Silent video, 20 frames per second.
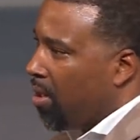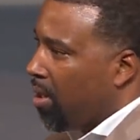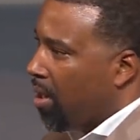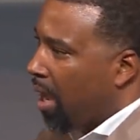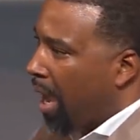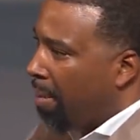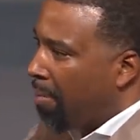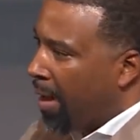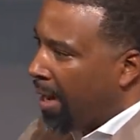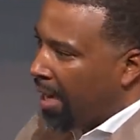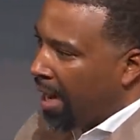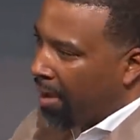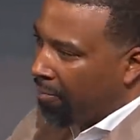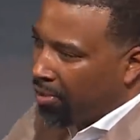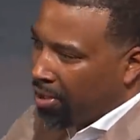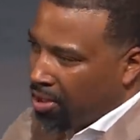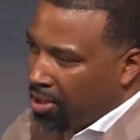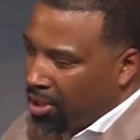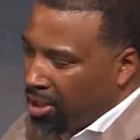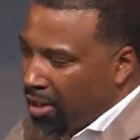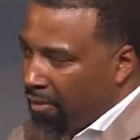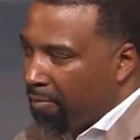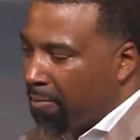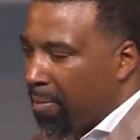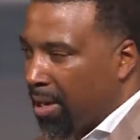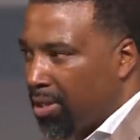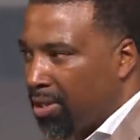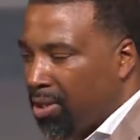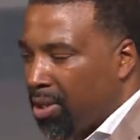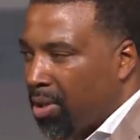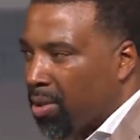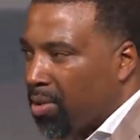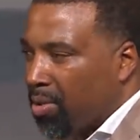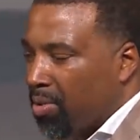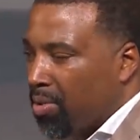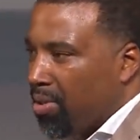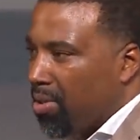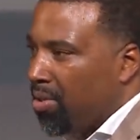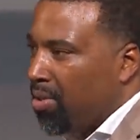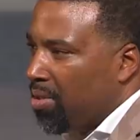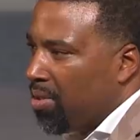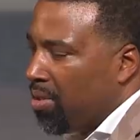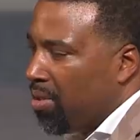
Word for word: I might have to shift my circles.